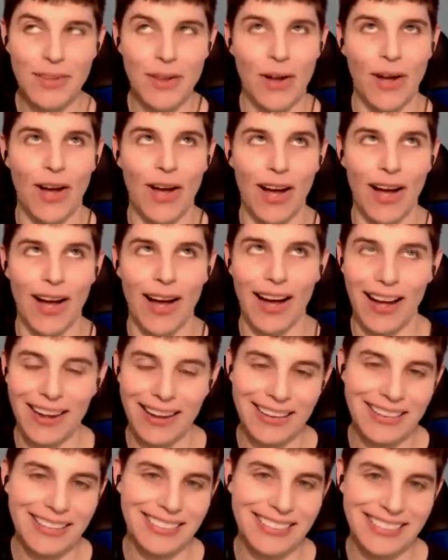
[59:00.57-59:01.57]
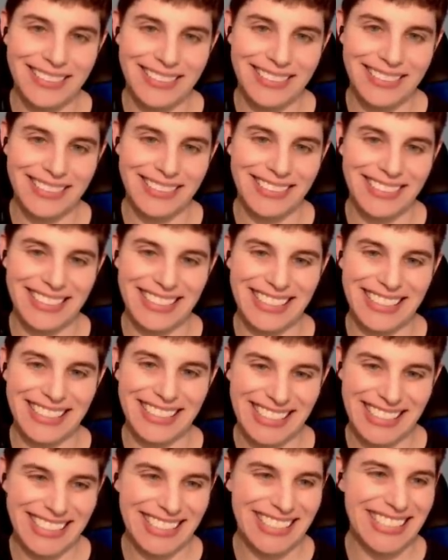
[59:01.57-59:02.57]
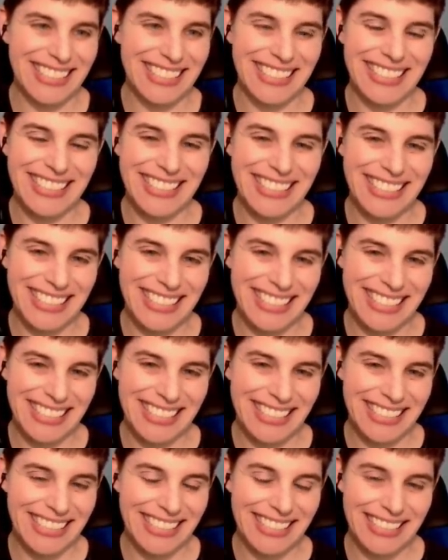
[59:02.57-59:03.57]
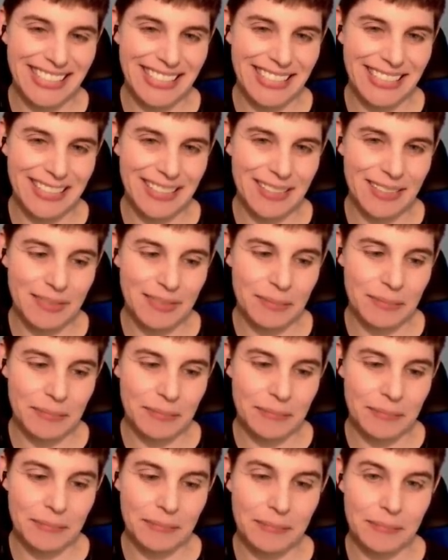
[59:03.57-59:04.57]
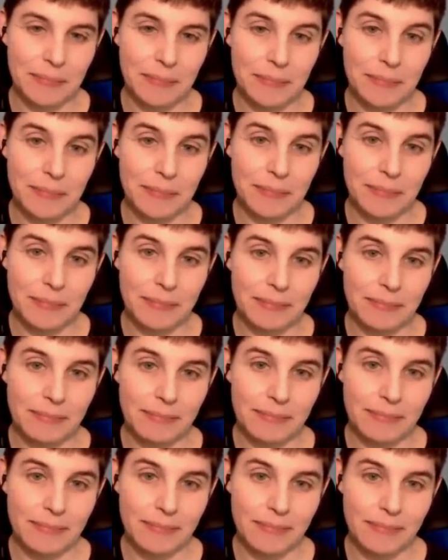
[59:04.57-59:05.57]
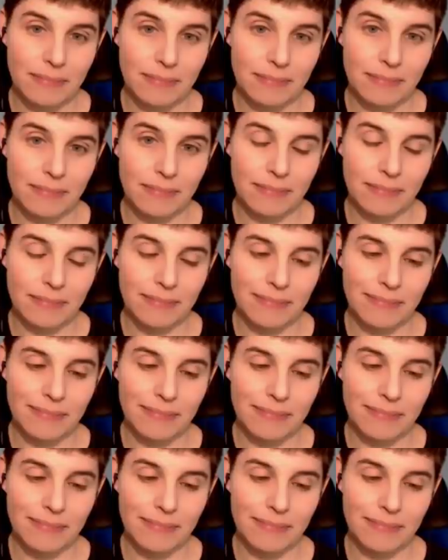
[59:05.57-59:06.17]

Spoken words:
No words are spoken by the person on screen.